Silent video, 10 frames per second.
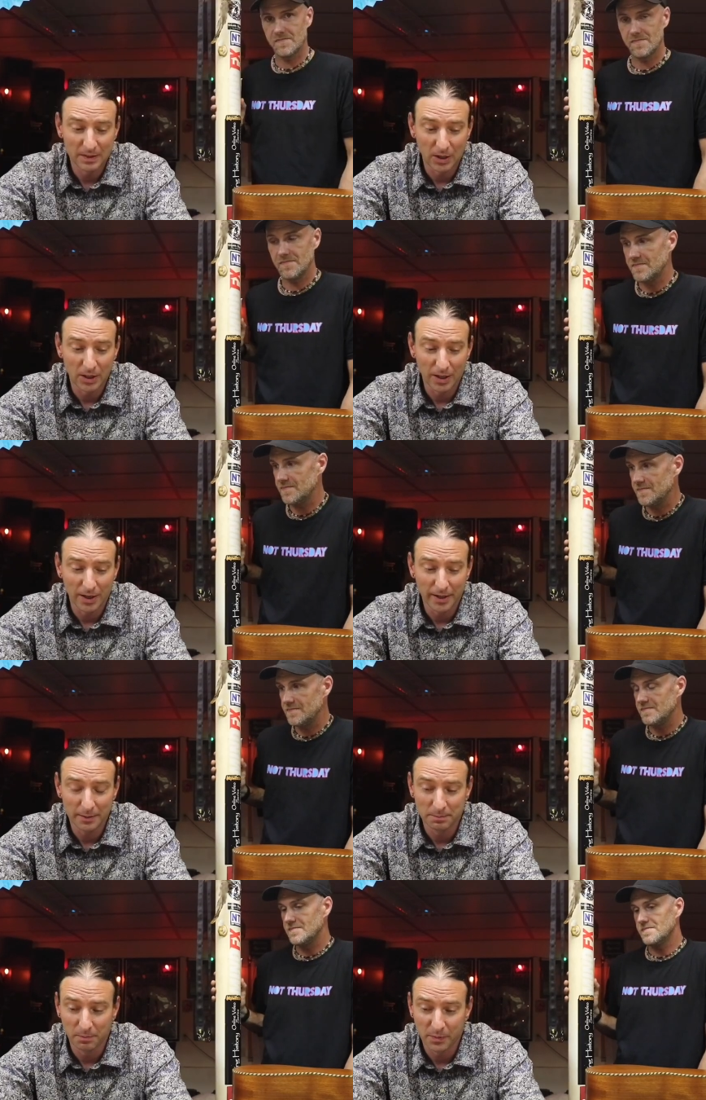
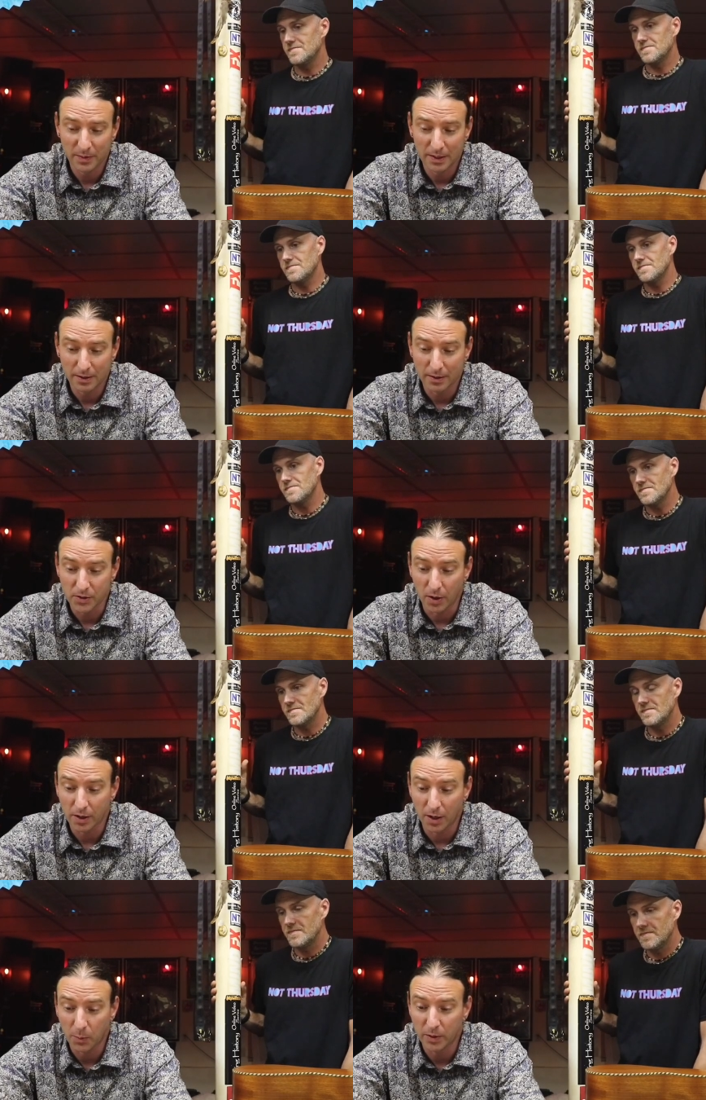Speaker 1: online. Saw
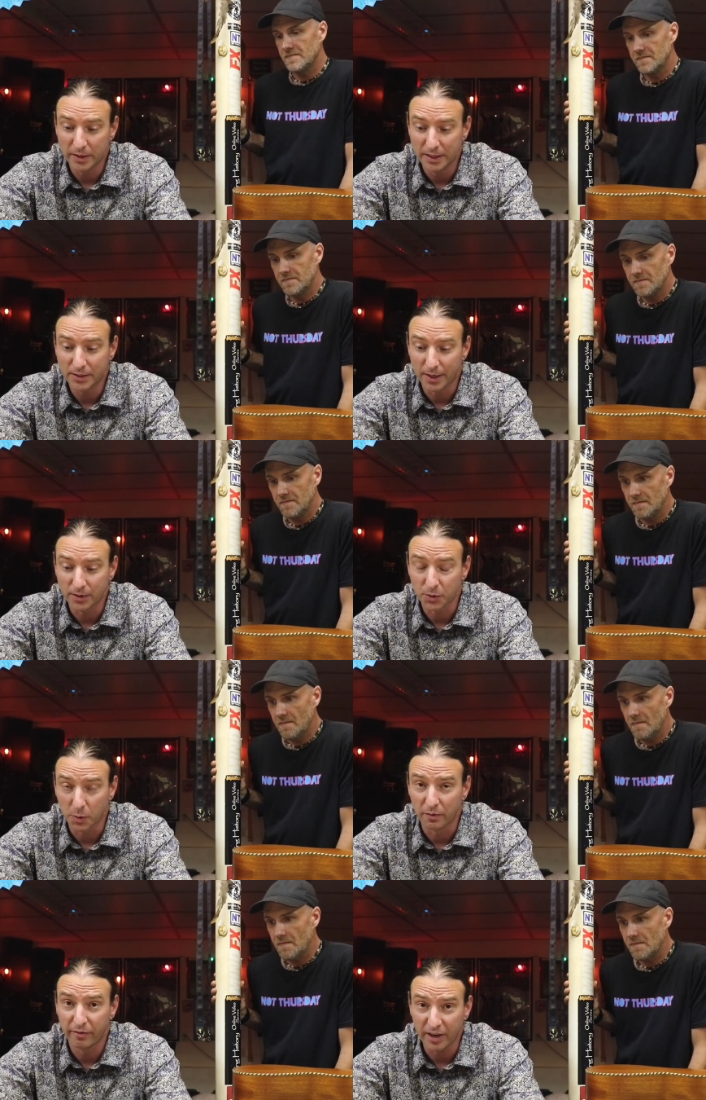a couple of details that
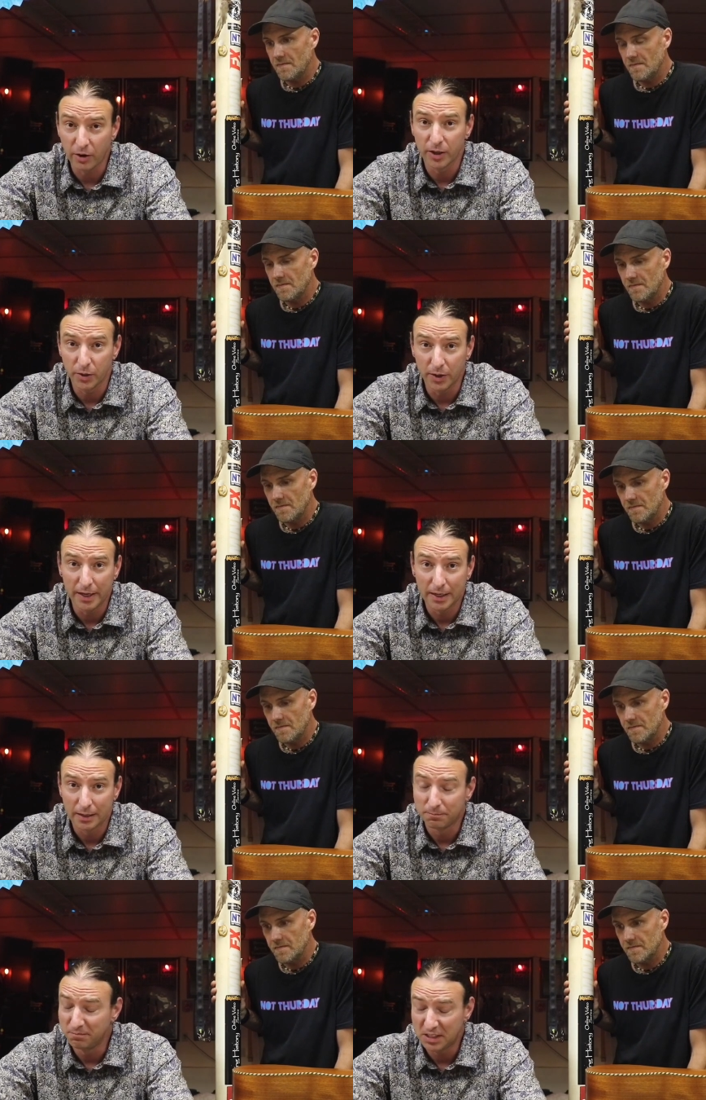were very unique.
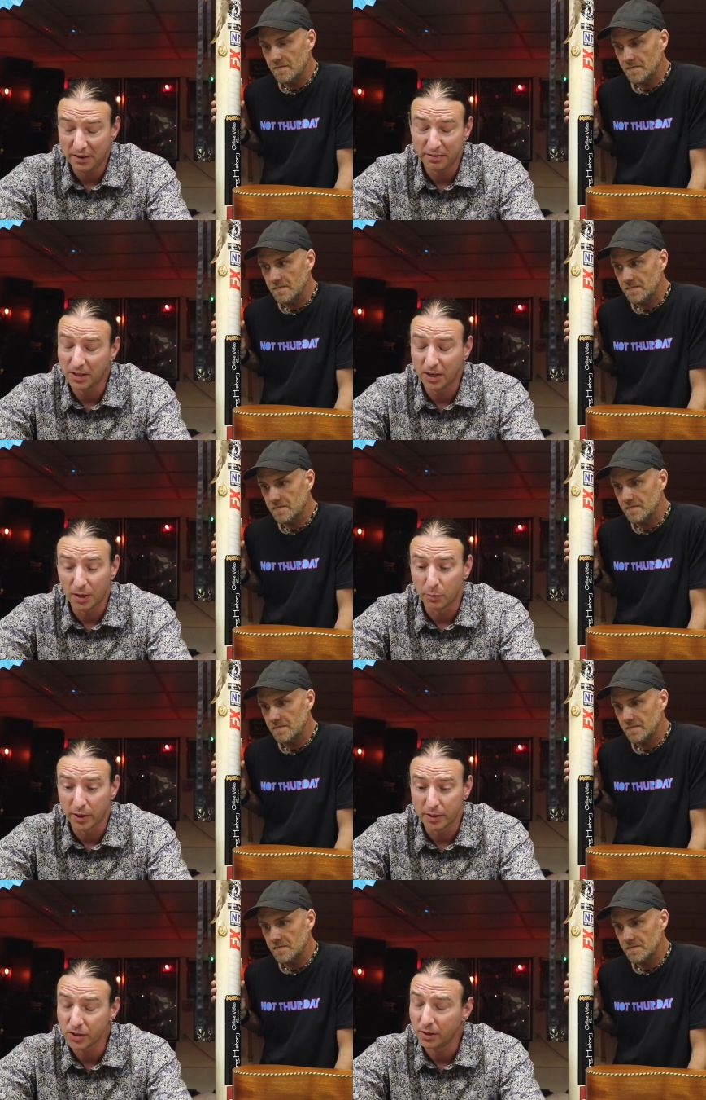Definitely not
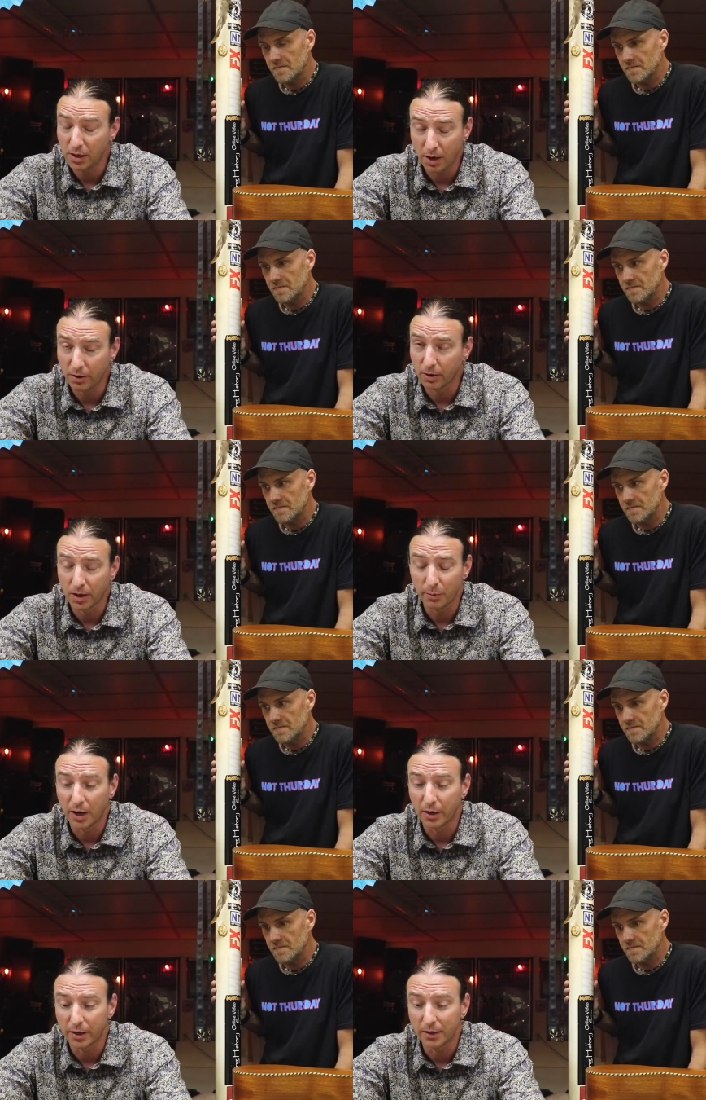British, not early
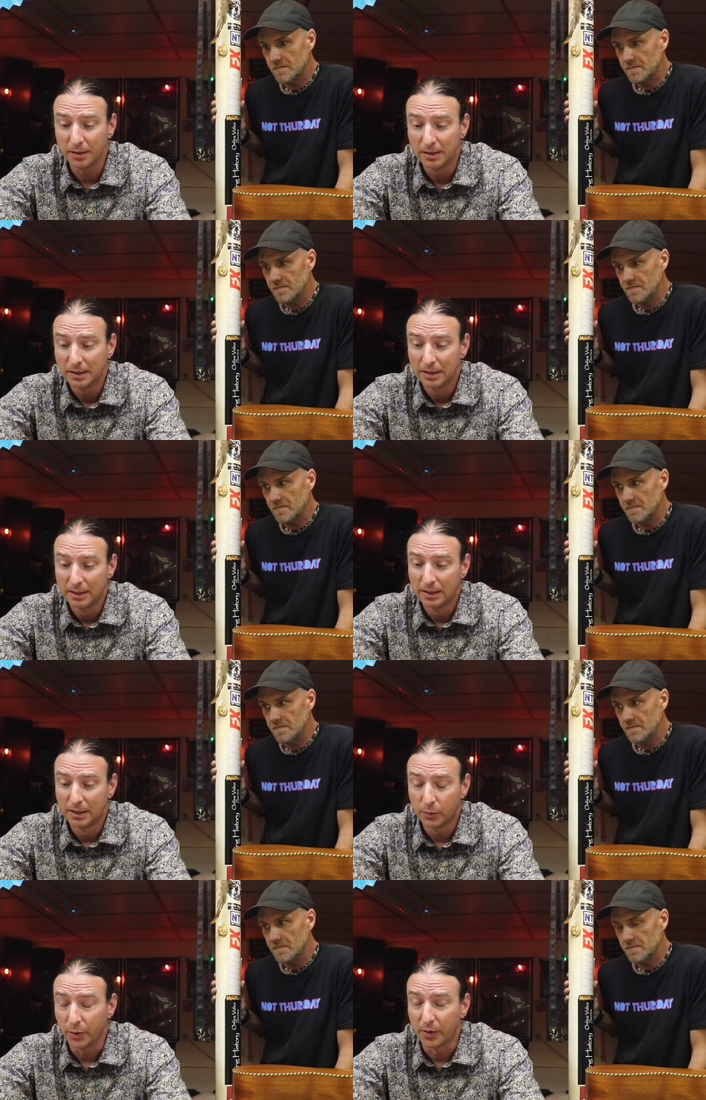American.
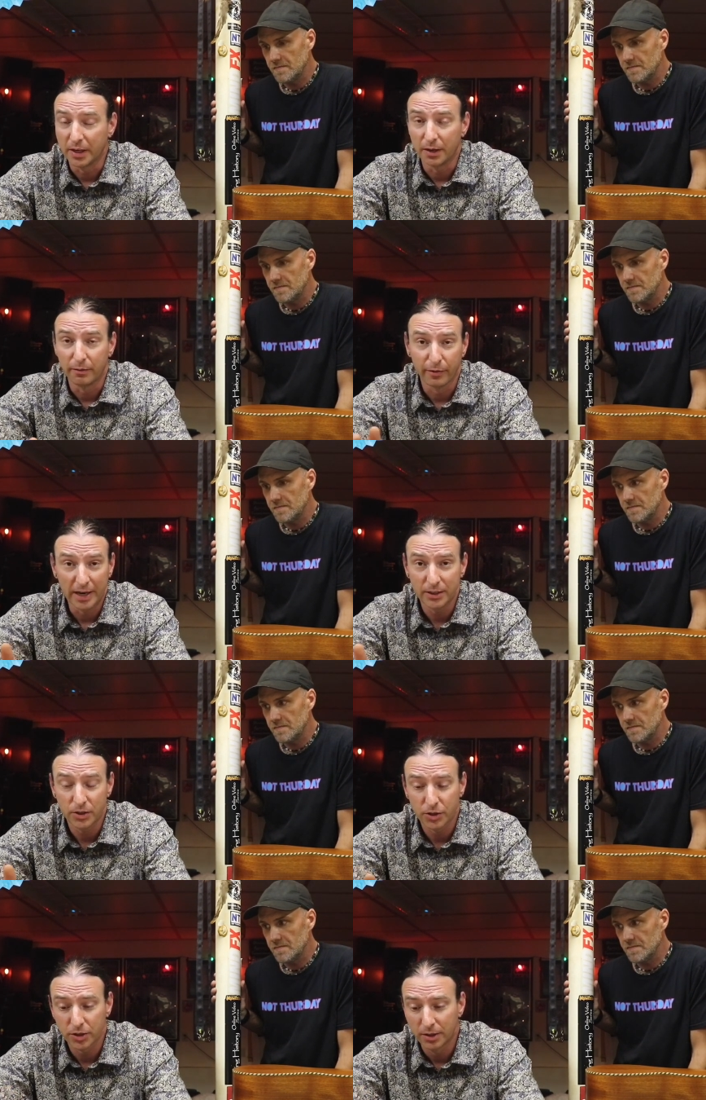We are thinking
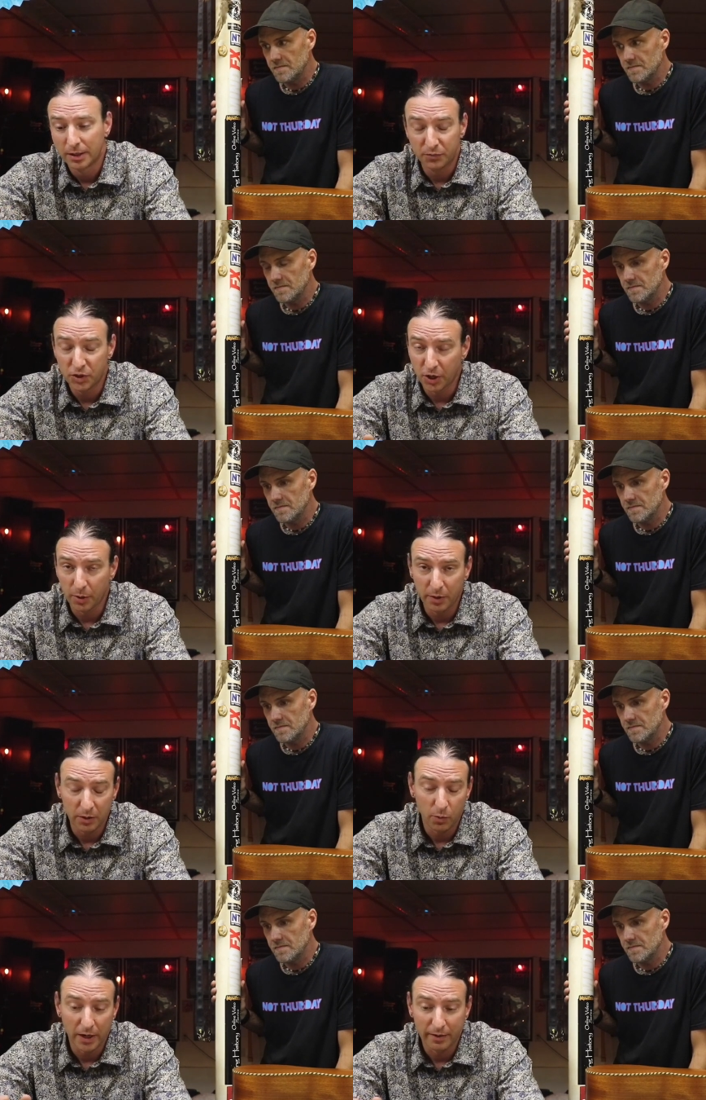French,
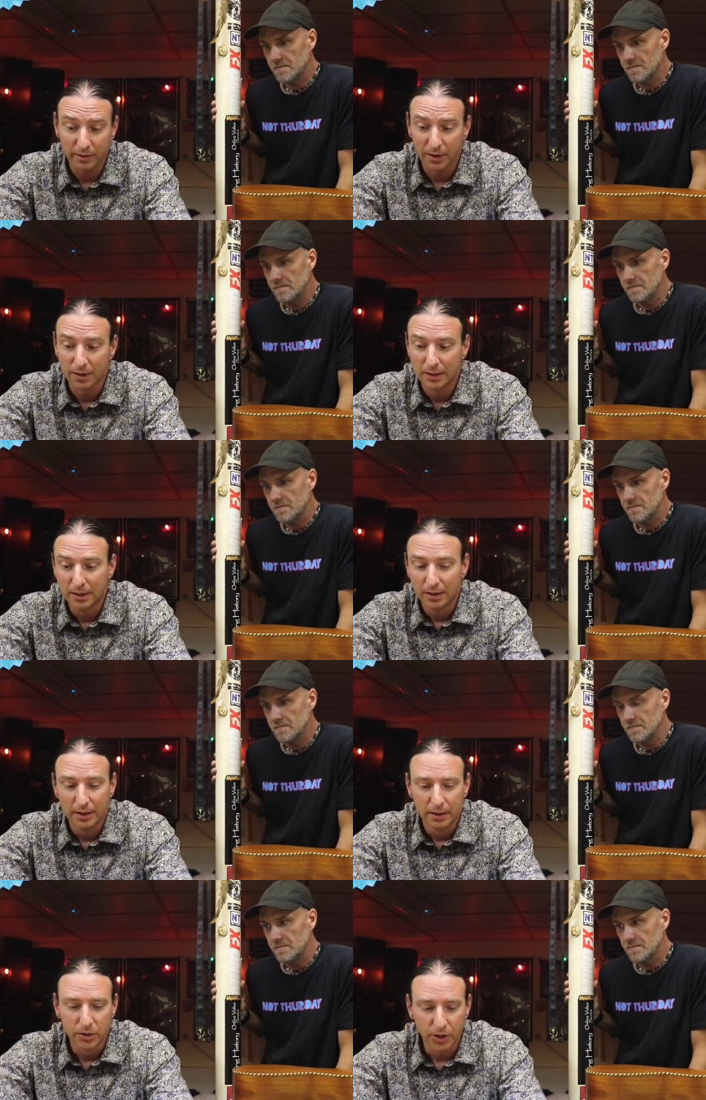German, whatever.
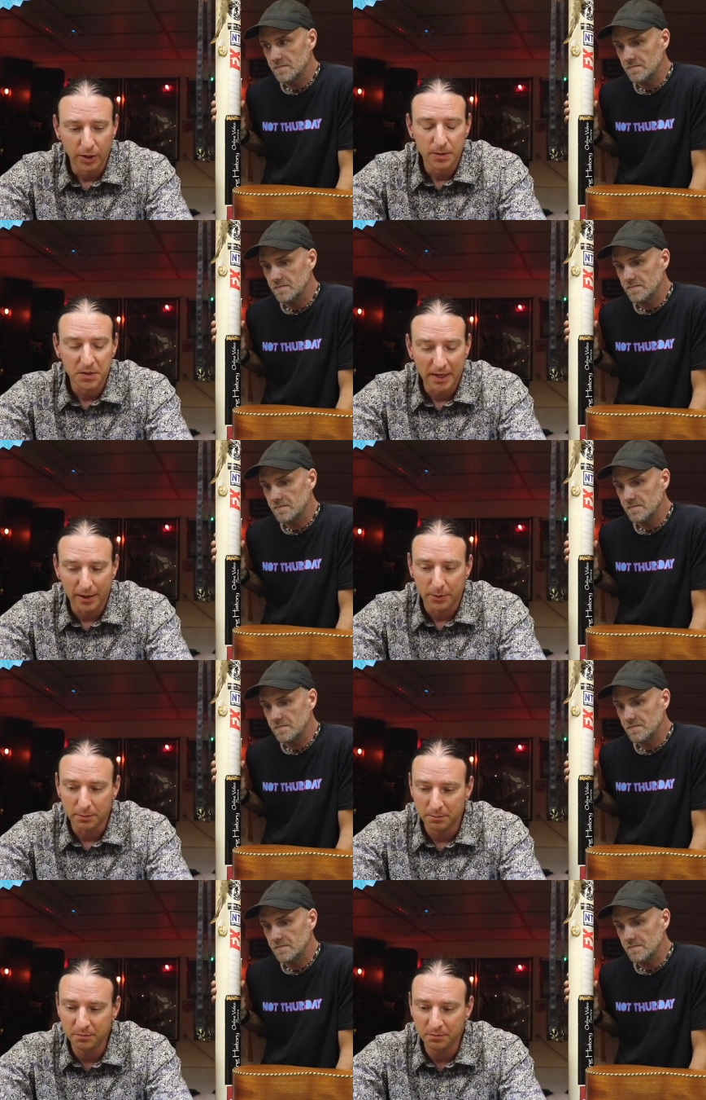Turns out